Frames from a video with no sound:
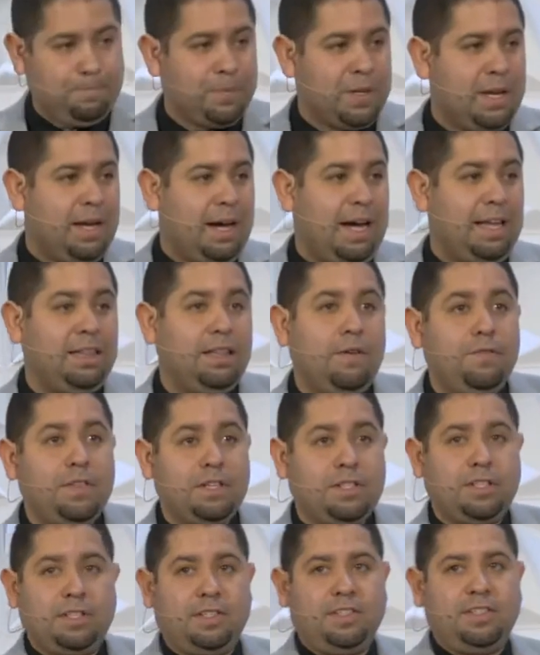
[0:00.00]
I love this
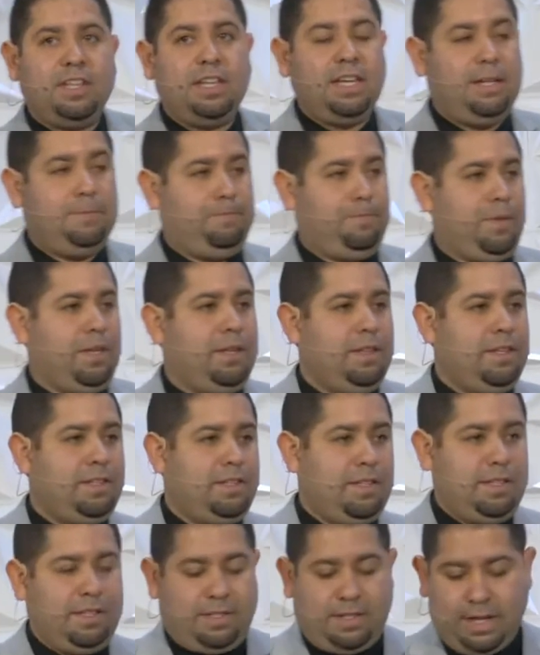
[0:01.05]
scene, this,
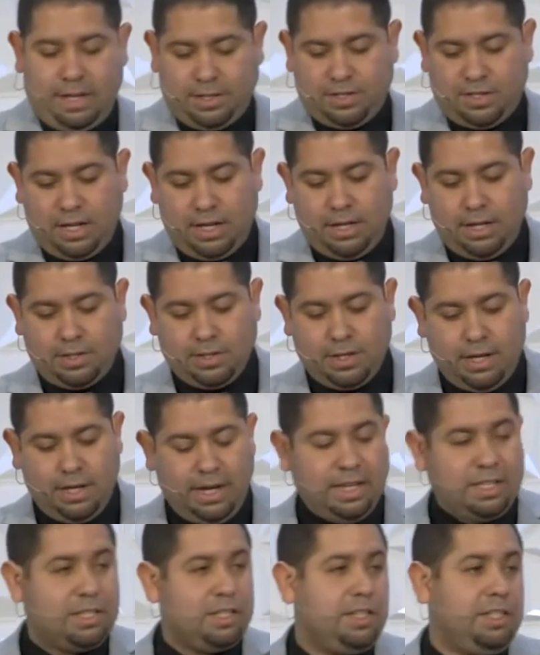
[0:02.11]
this next scene. It's,
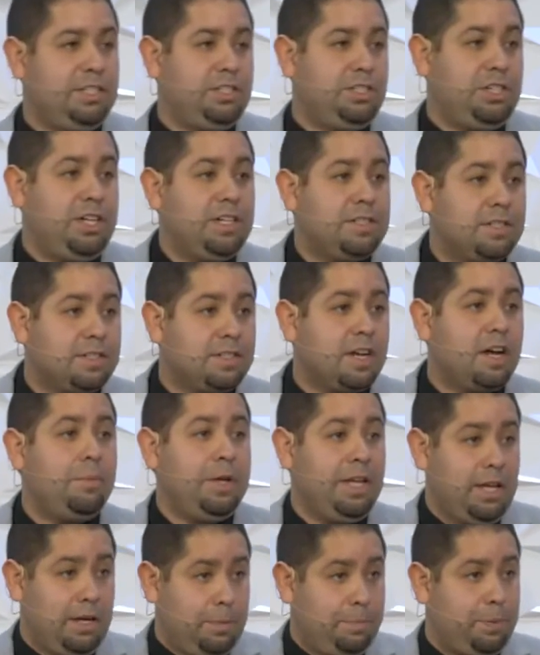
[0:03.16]
it's Jesus
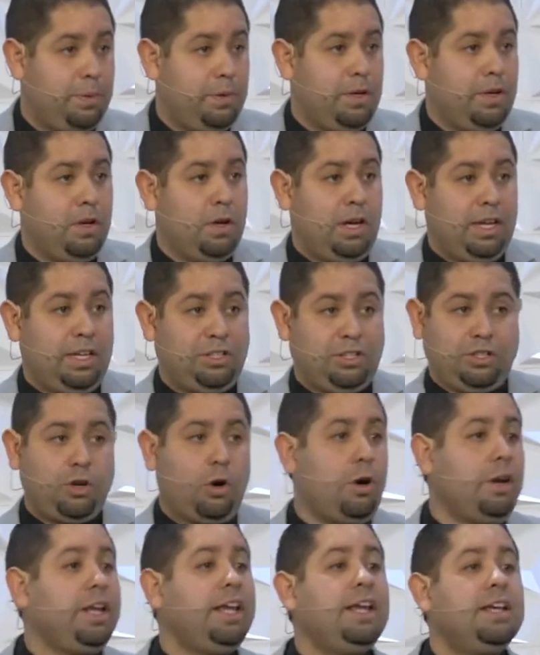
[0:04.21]
coming up,
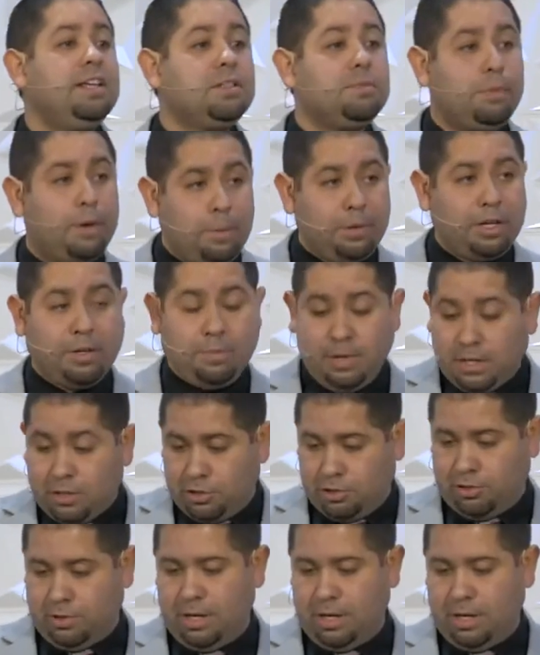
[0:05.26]
starting his public ministry,